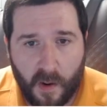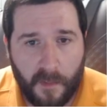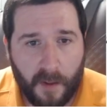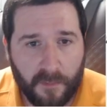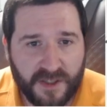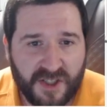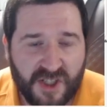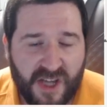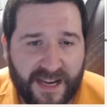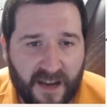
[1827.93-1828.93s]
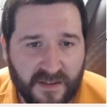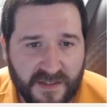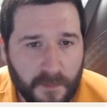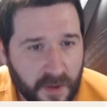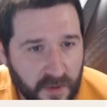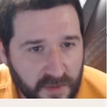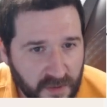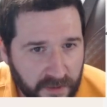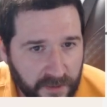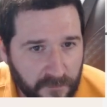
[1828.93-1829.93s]
Remember to check out some of those
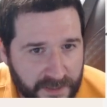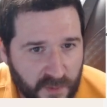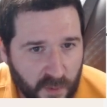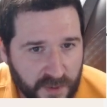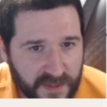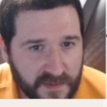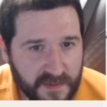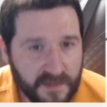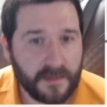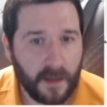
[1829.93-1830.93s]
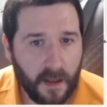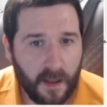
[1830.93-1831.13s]
learning resources